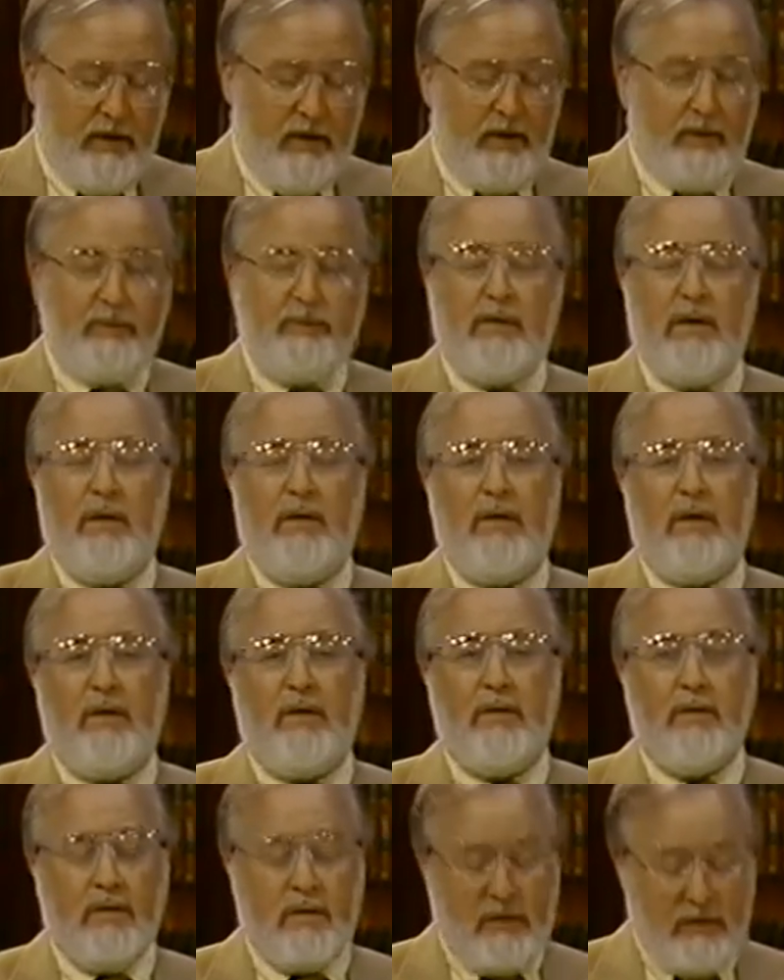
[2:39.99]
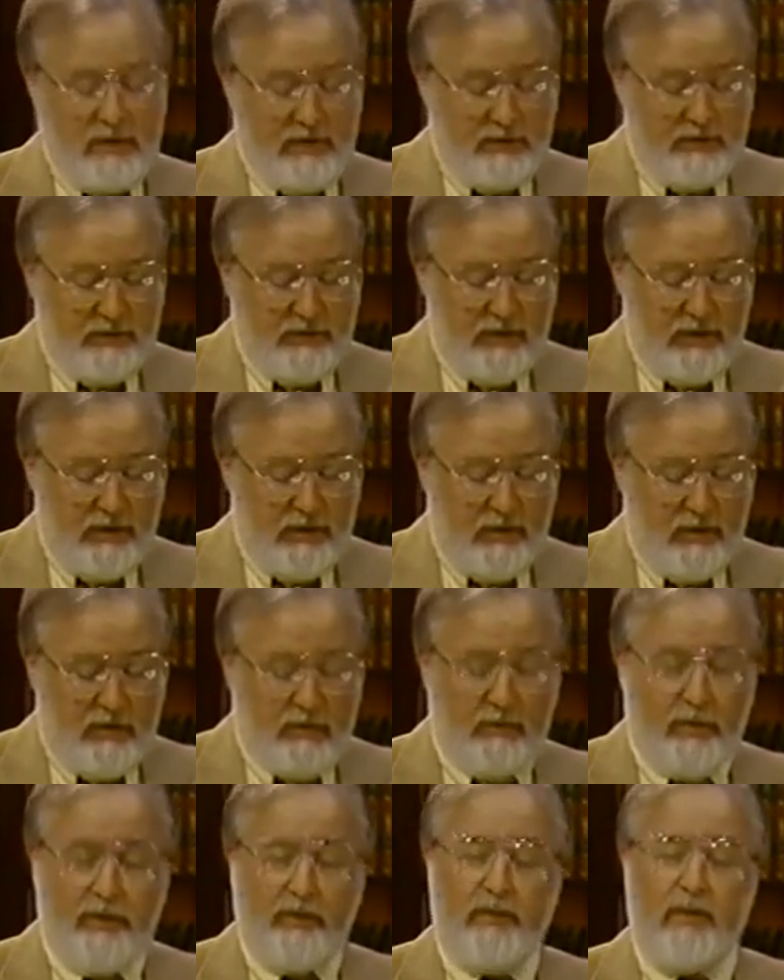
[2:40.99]
As Terry Cook and
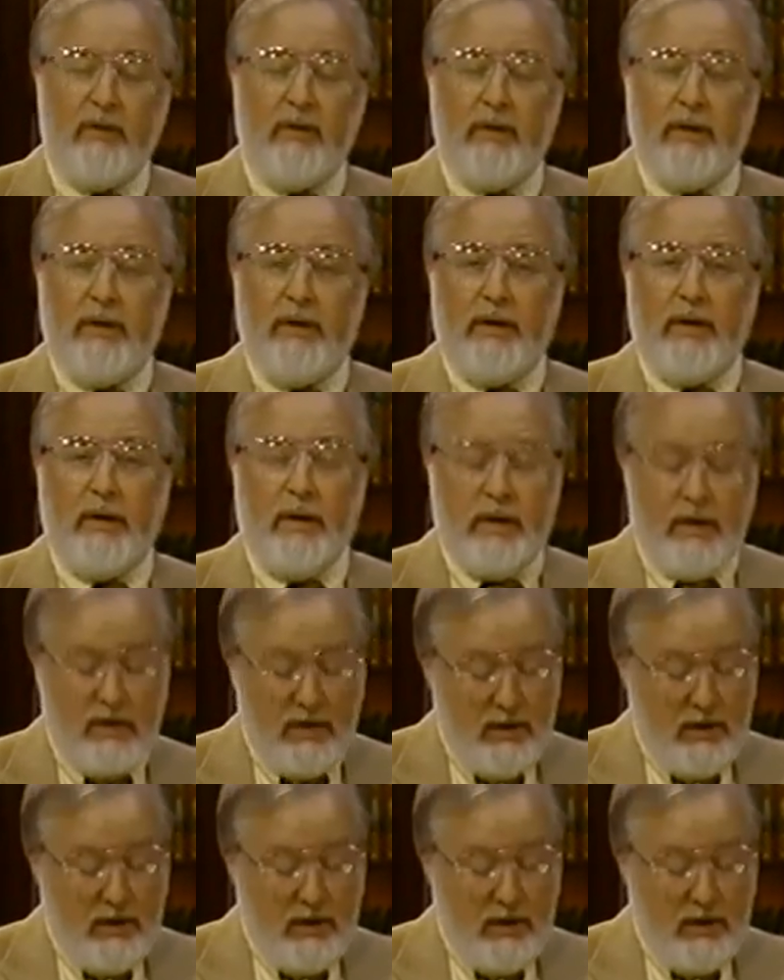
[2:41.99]
JR recently